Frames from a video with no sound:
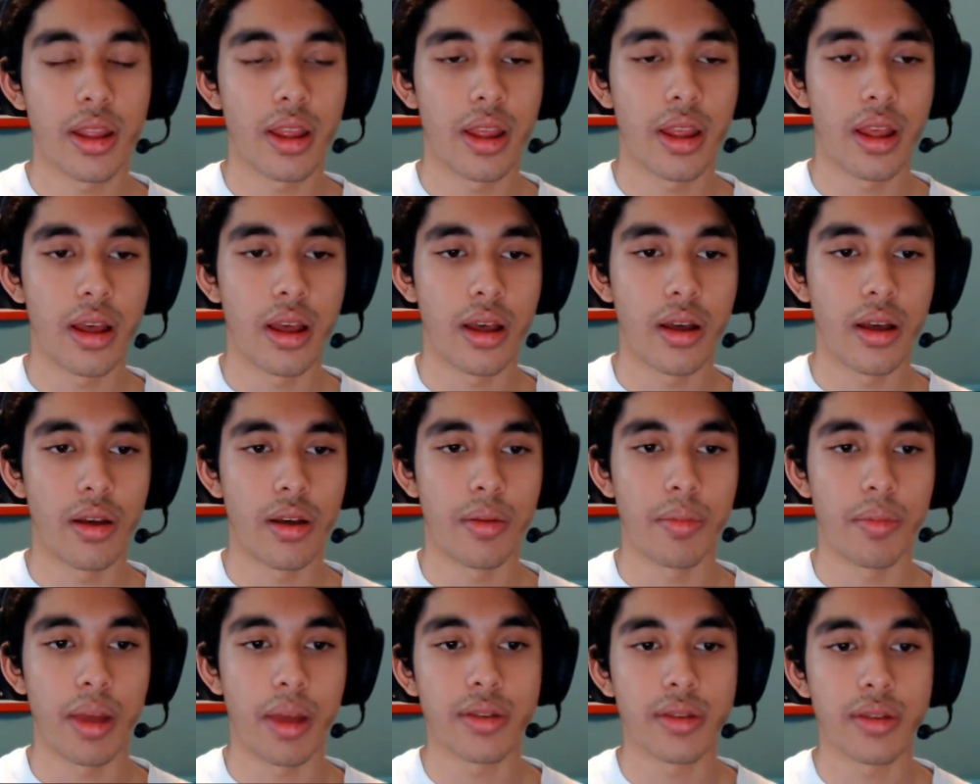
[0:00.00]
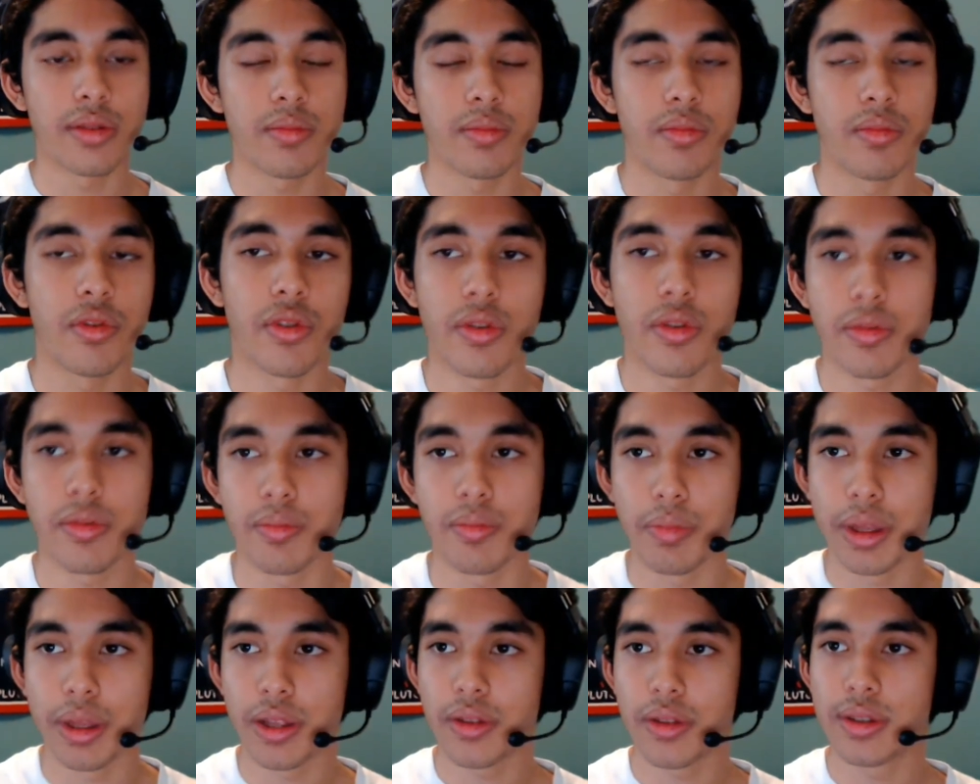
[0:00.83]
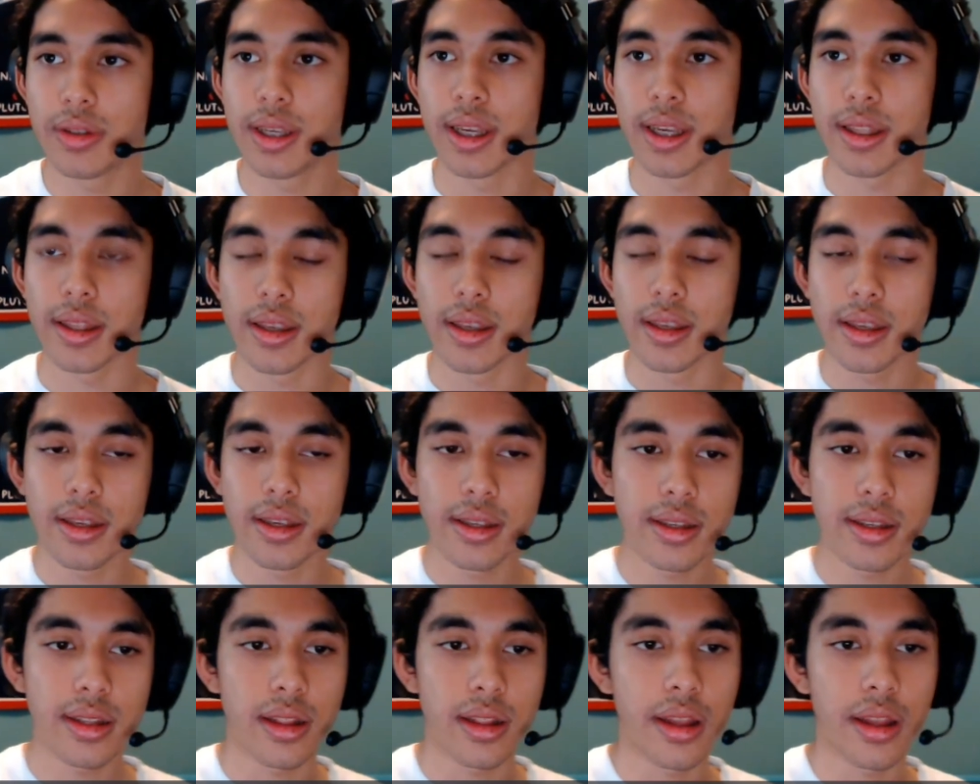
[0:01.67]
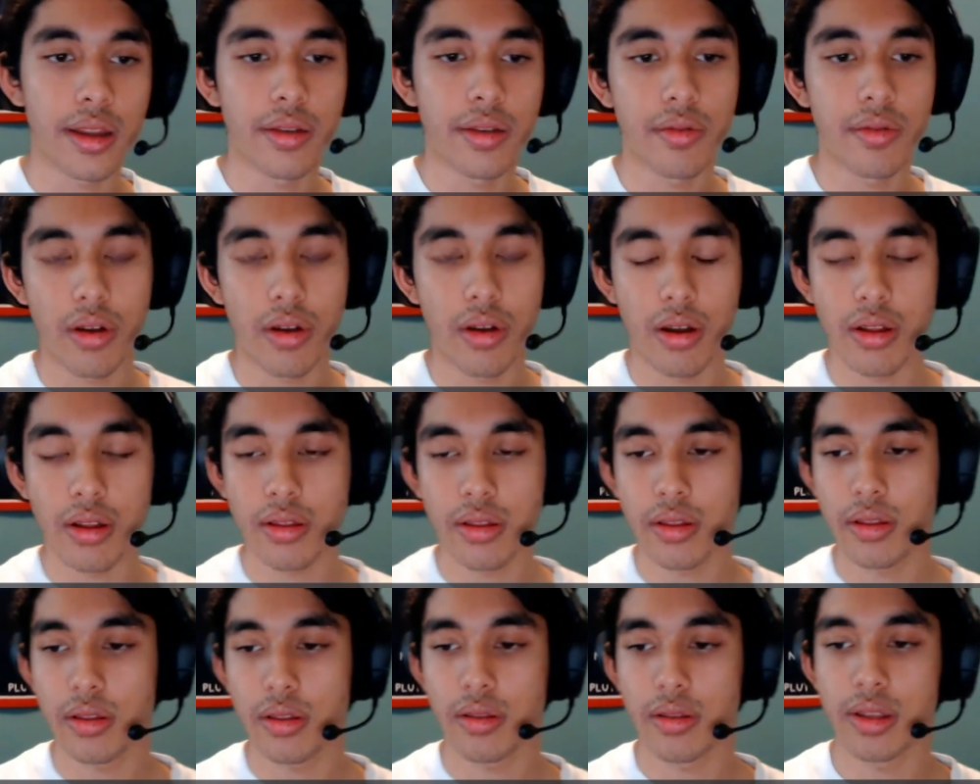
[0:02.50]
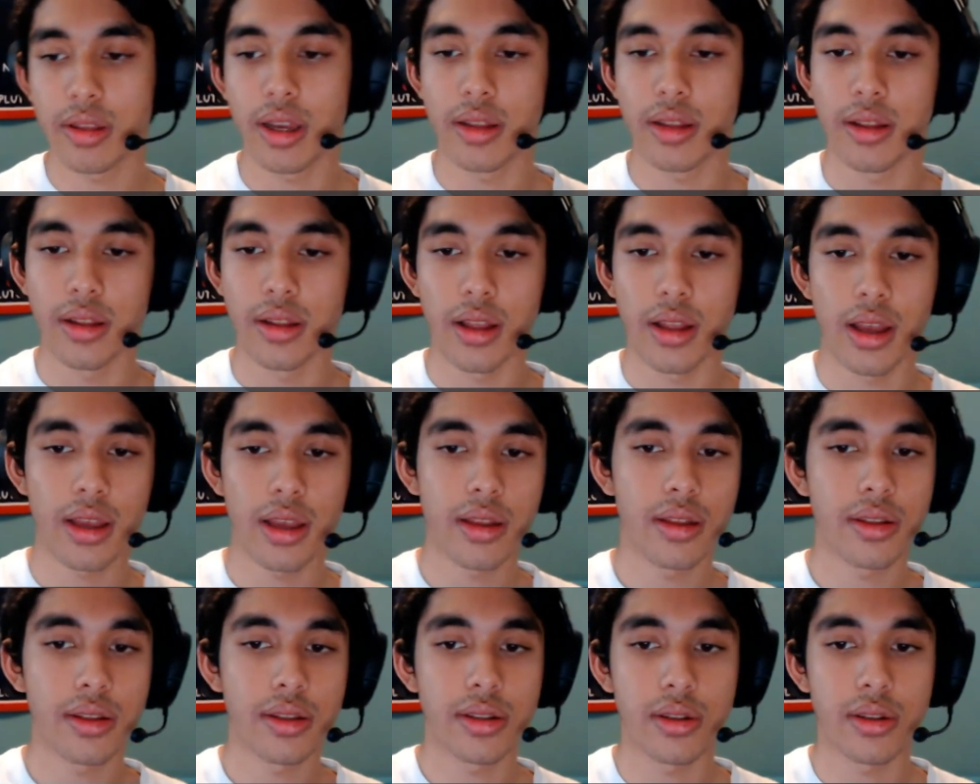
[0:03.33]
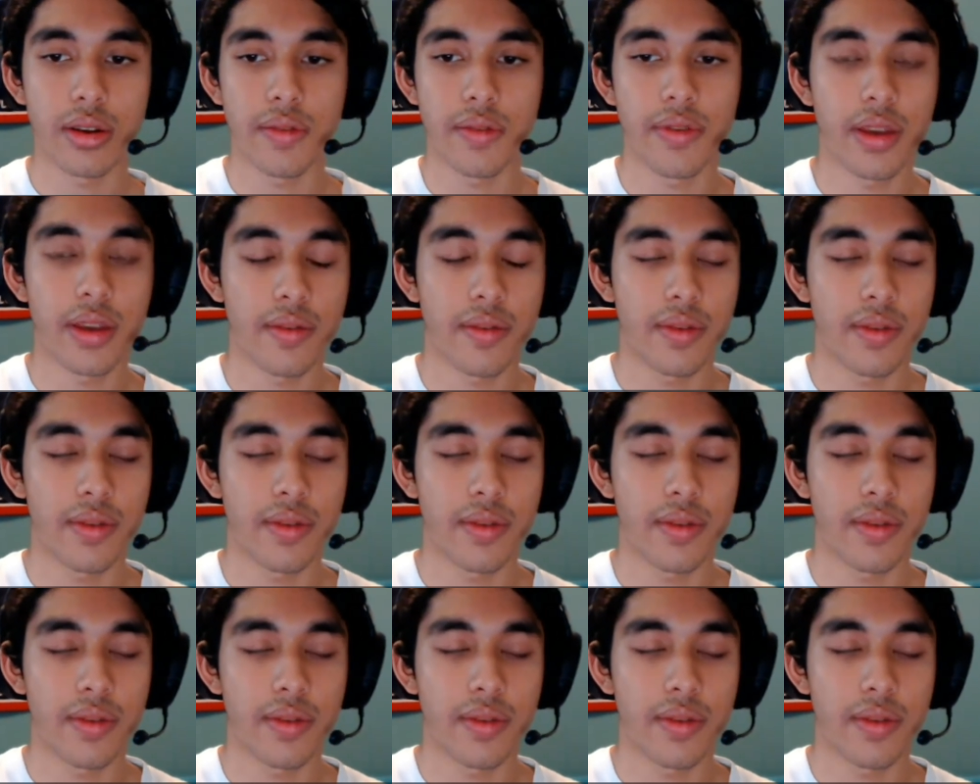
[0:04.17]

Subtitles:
I'll do more builds like these later on down the line, so if you have any